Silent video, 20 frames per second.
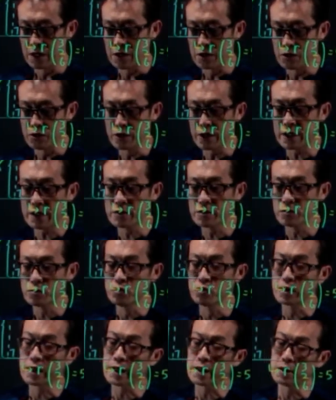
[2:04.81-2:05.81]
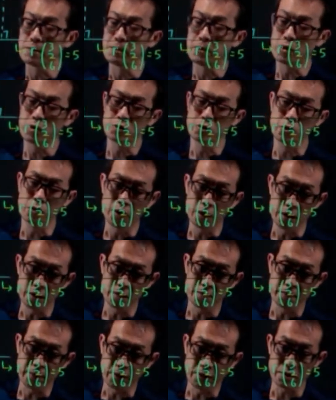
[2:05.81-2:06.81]
you need to take the
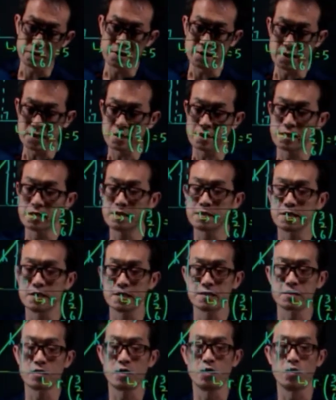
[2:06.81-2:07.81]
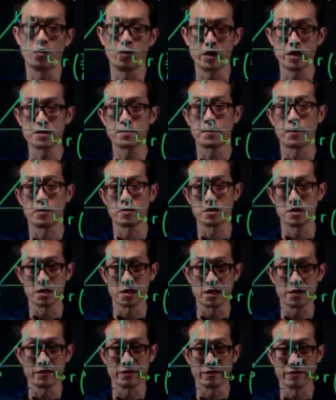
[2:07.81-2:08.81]
modulus because distance is always
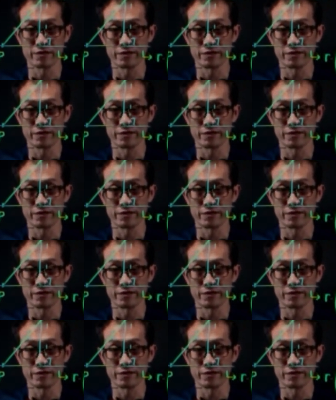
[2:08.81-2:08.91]
positive.